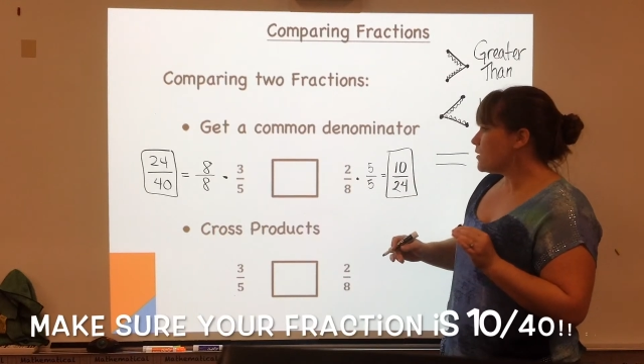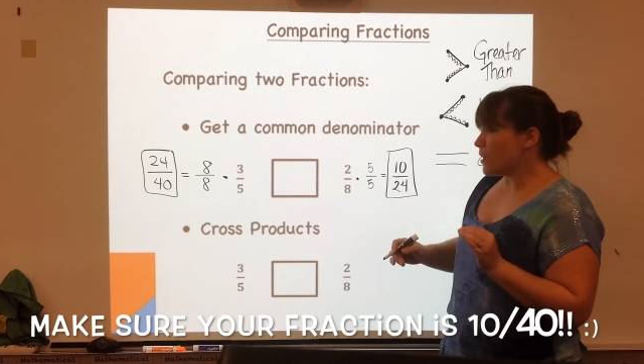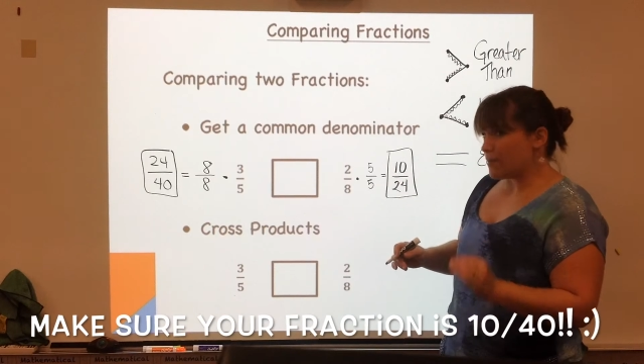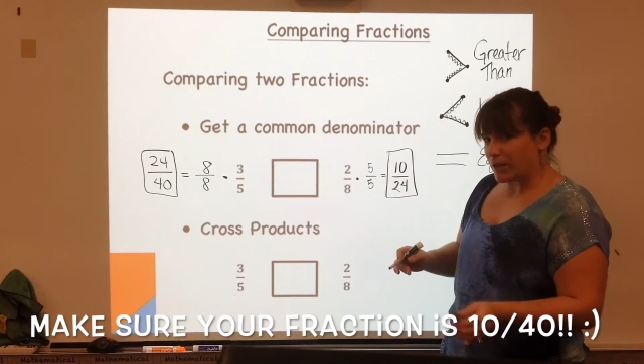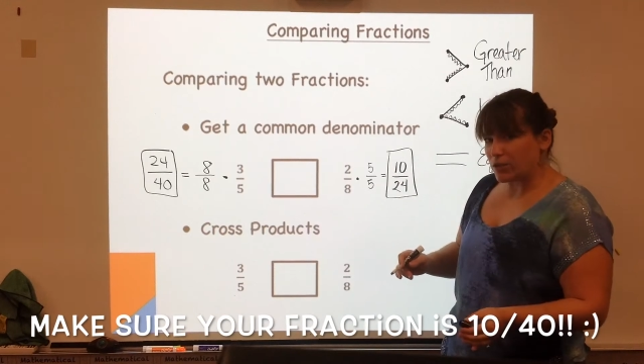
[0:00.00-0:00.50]

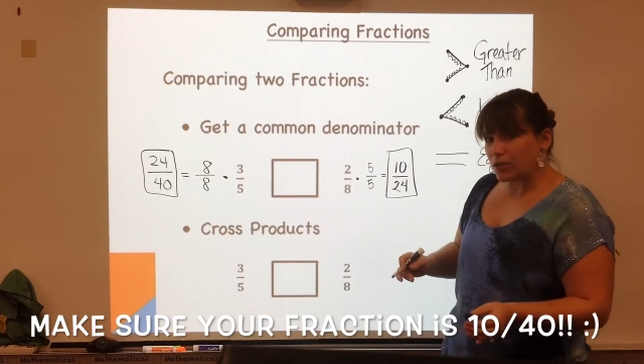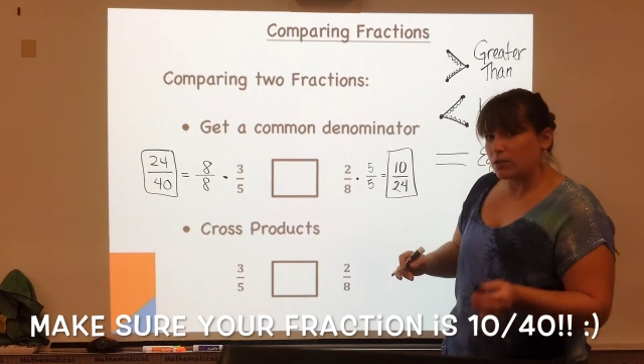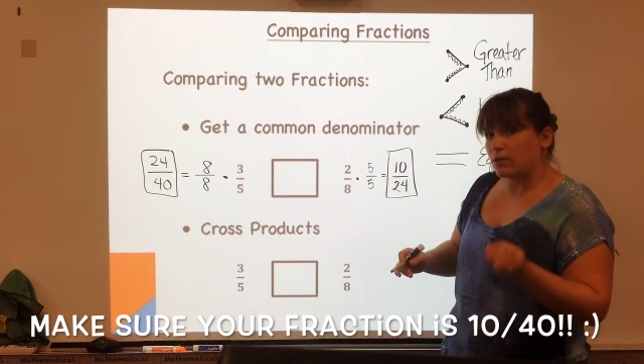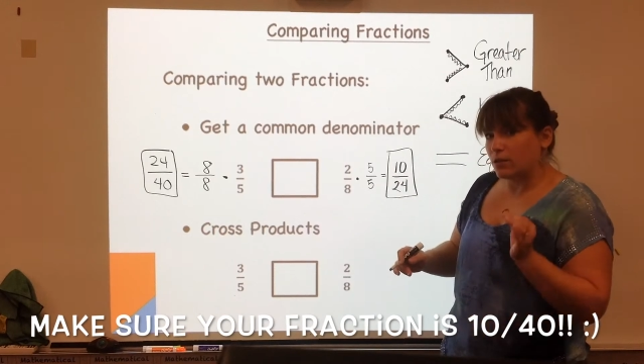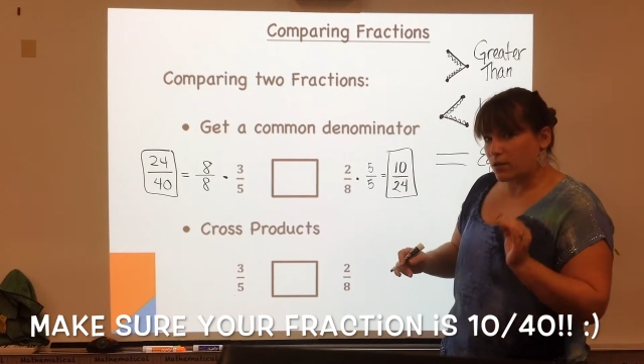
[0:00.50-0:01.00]
Did I
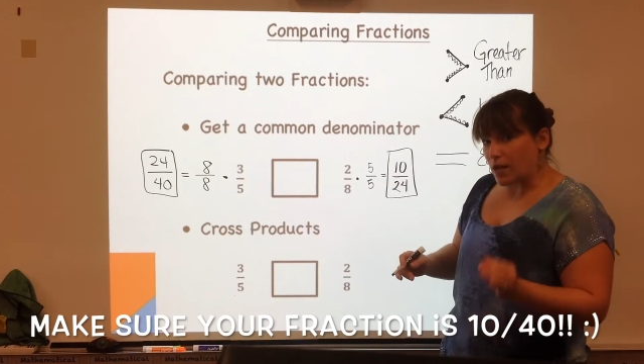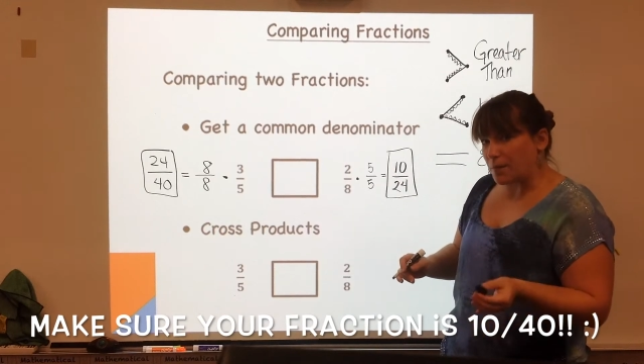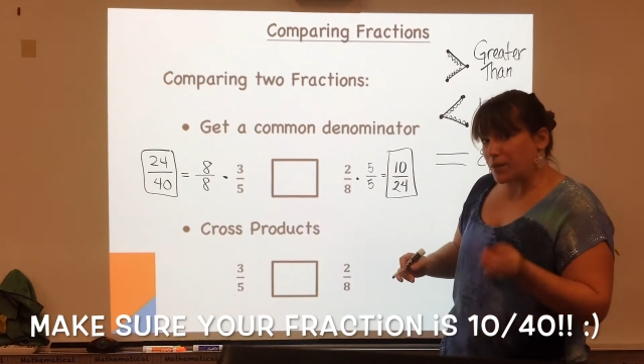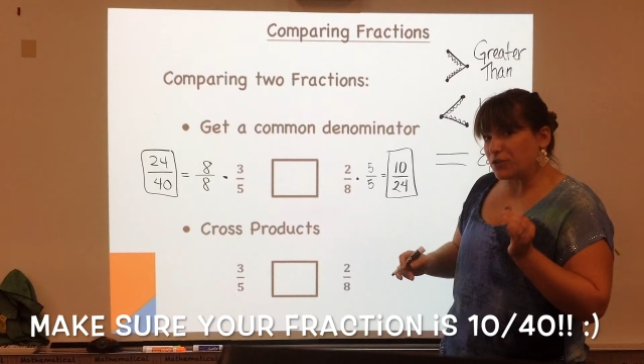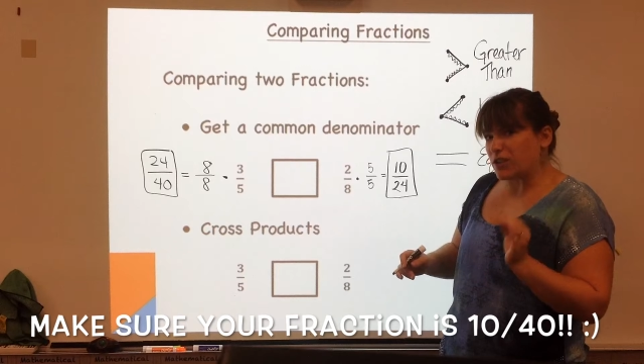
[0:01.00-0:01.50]
mention the
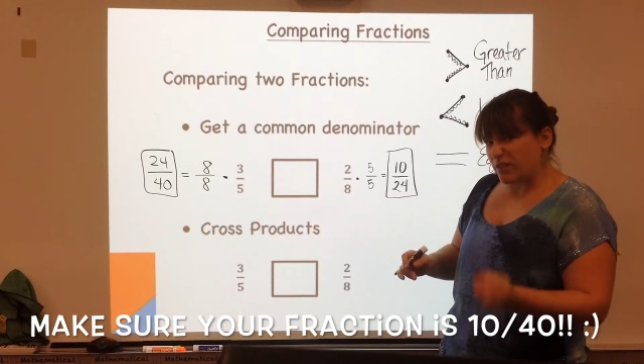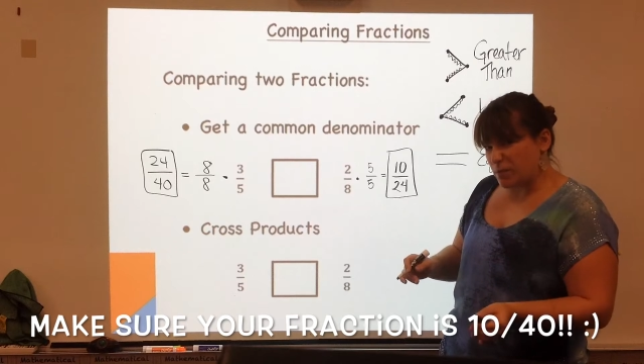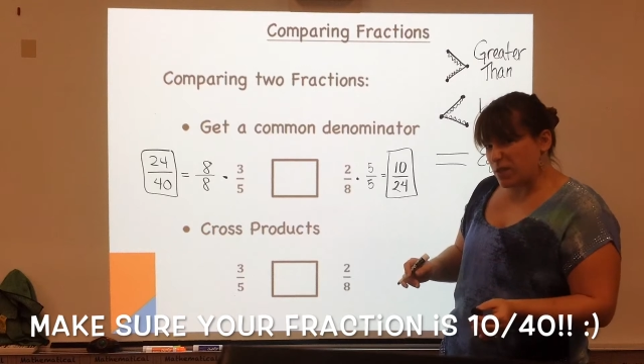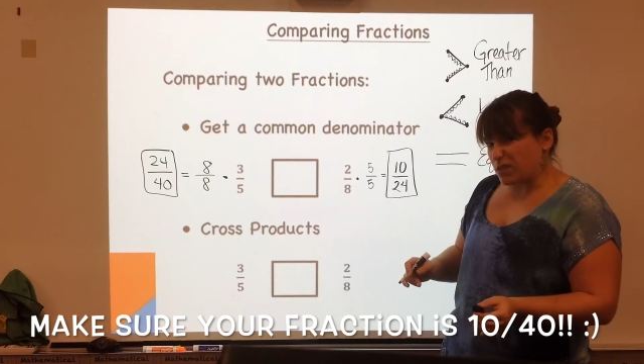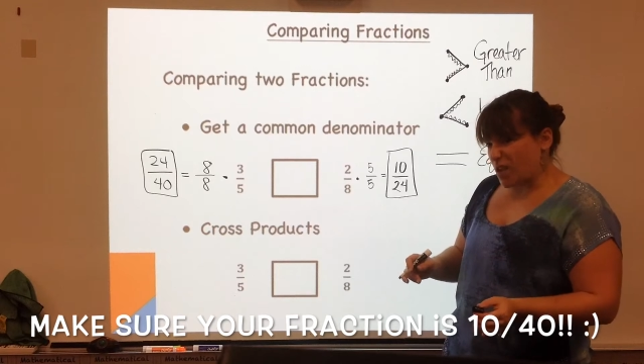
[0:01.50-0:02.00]
denominators have to
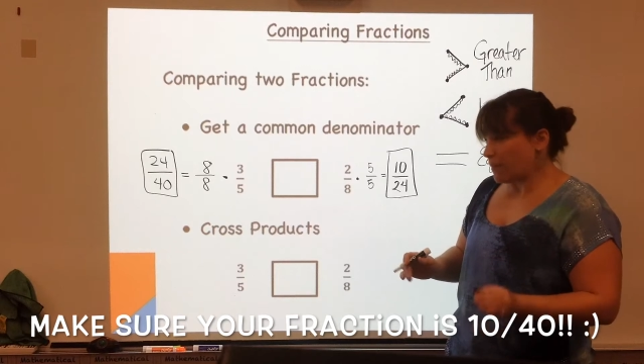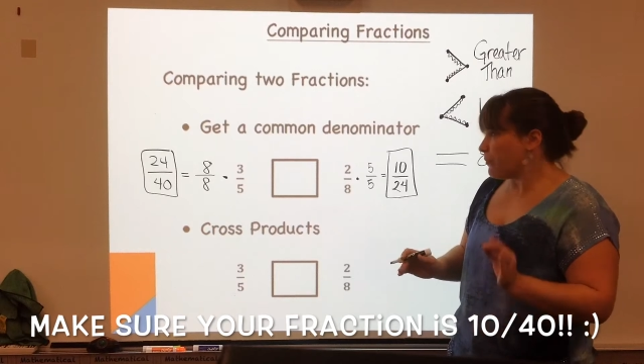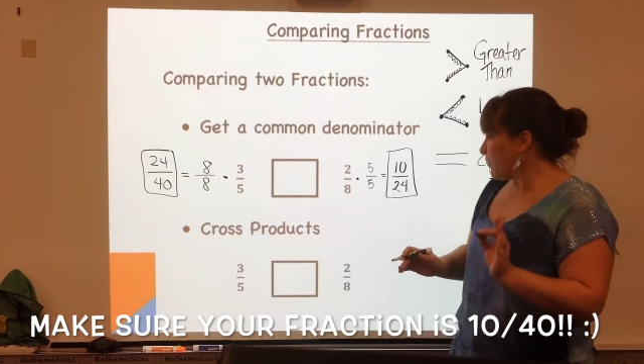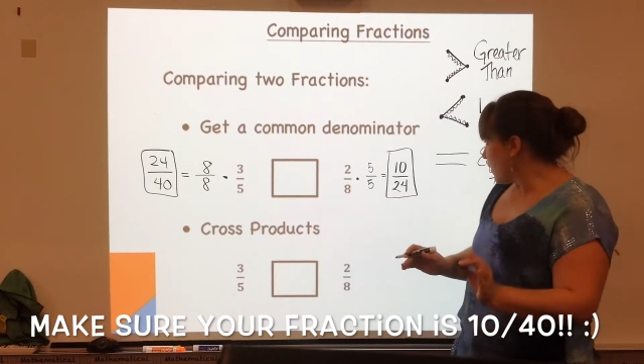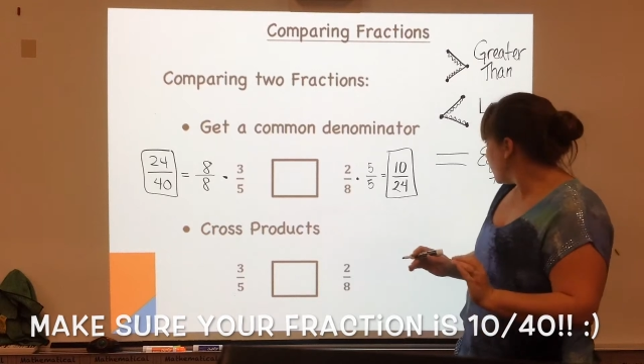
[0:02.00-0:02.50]
be the same?